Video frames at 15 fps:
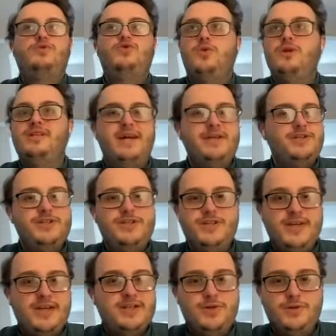draw attention to
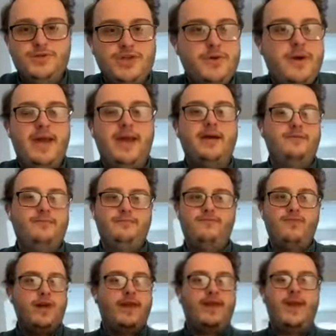things you're doing
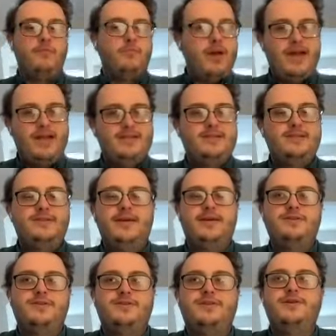and running campaigns and
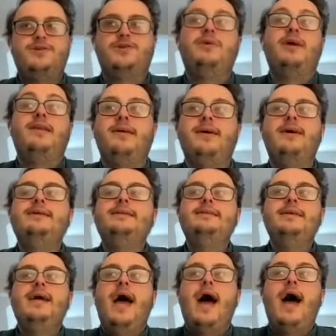things on social media.
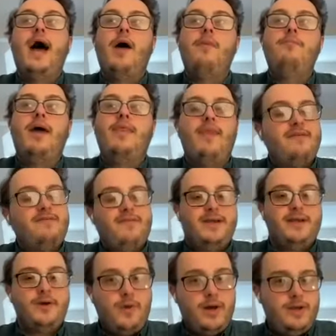And that
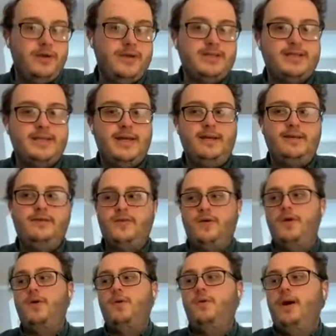fed in quite nicely
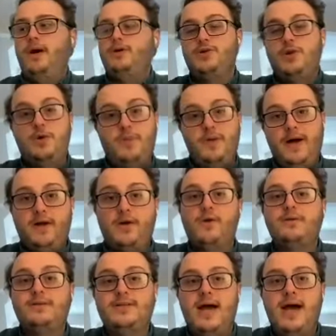to a job that I
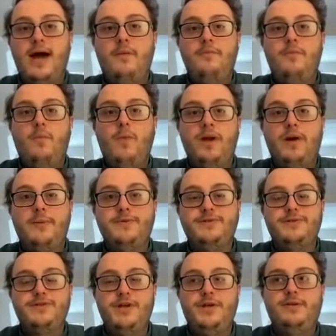got when I
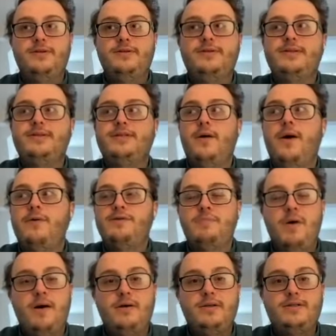was a student. So I was
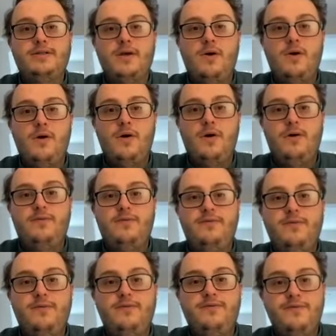part
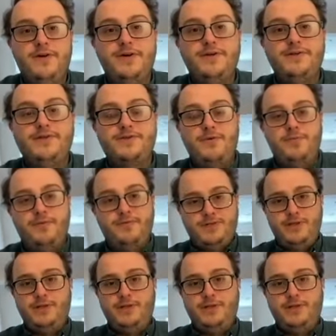of the first group of